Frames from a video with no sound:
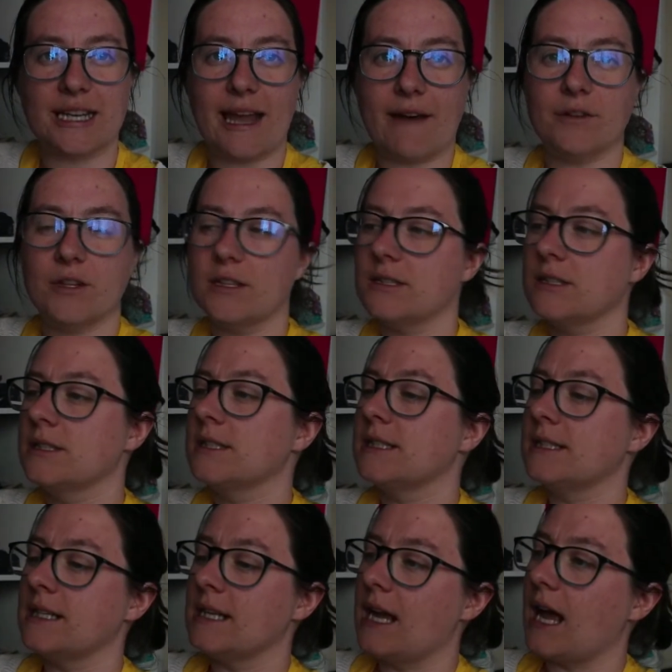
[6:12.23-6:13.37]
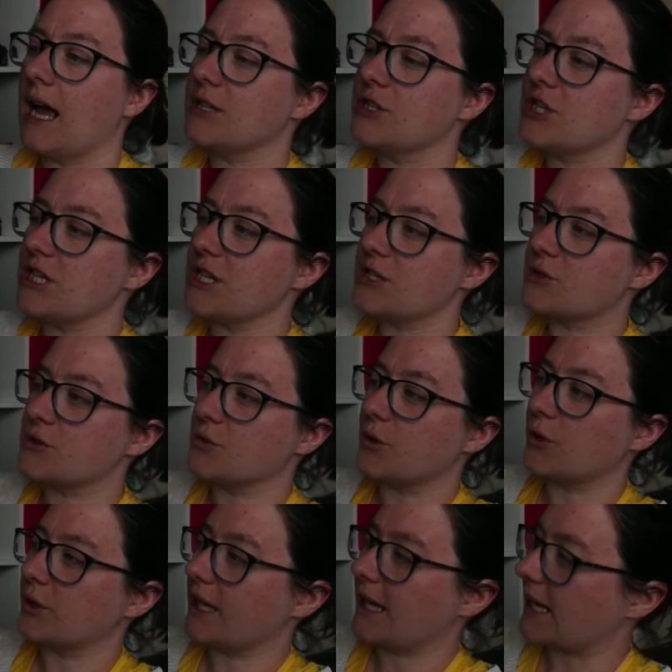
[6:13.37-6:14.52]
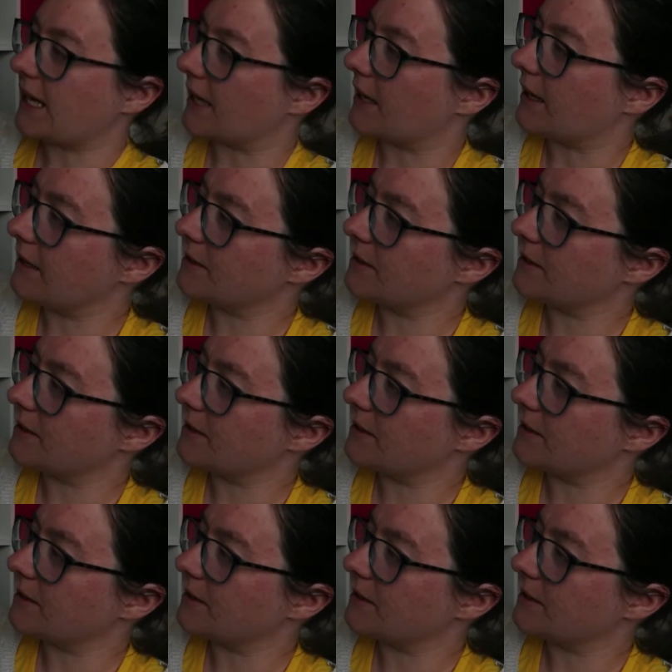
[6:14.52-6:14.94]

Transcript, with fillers: level. And she's drawn here